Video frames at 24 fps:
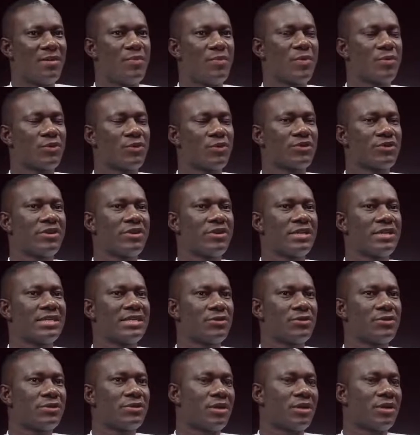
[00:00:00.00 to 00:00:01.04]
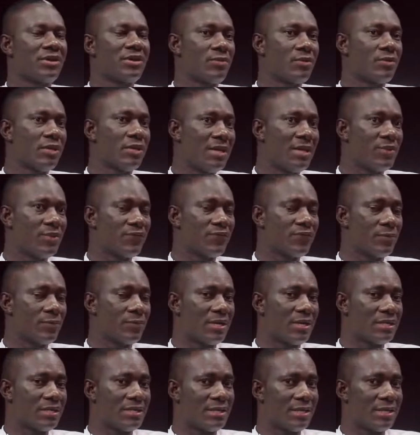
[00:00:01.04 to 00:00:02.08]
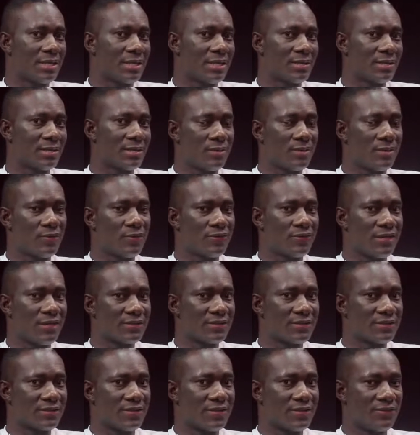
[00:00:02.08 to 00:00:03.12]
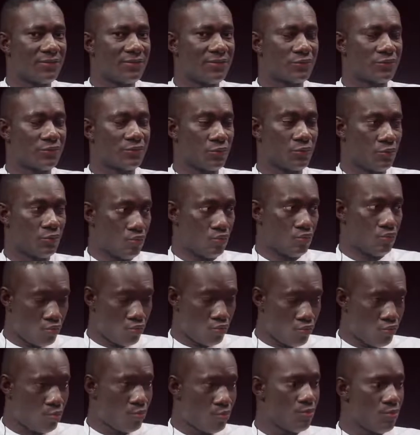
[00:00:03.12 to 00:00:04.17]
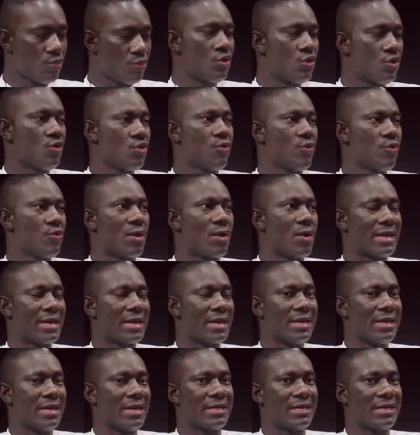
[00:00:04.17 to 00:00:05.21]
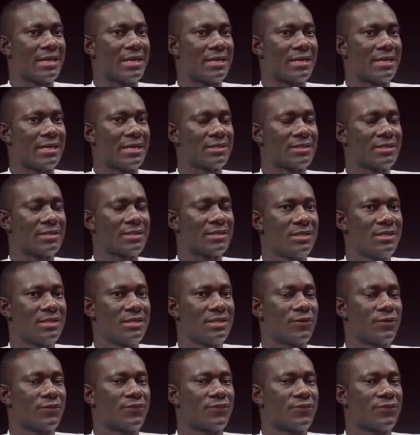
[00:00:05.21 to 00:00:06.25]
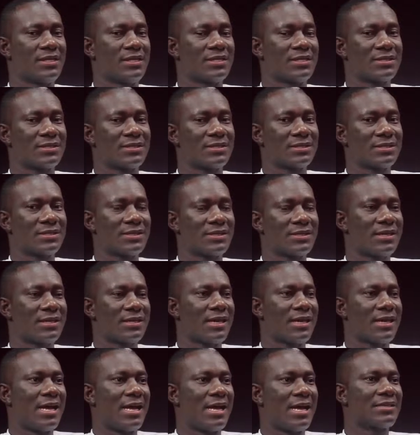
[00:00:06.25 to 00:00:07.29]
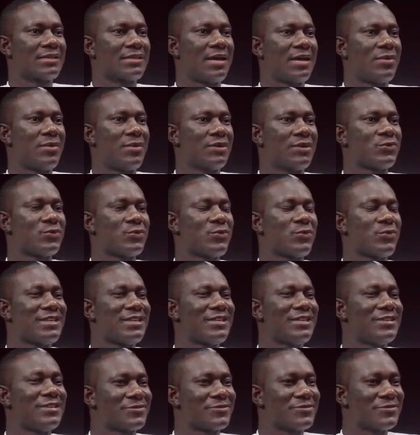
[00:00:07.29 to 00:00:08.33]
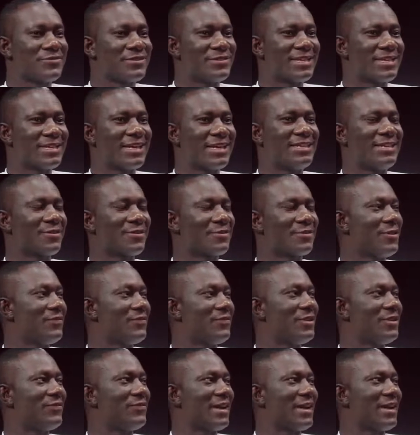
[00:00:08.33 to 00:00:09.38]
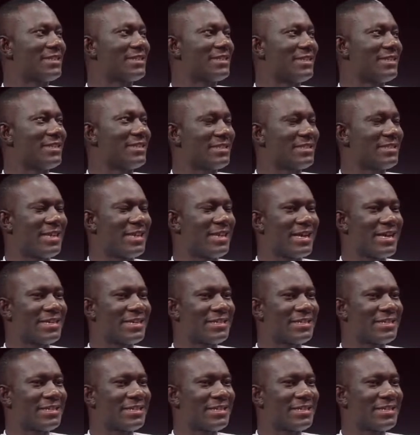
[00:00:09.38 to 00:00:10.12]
people got in touch with the Honorable MP from Medina, Honorable Francis Xavier Sosu, whom we are working under his office, asking about where they could get their COVID vaccines done.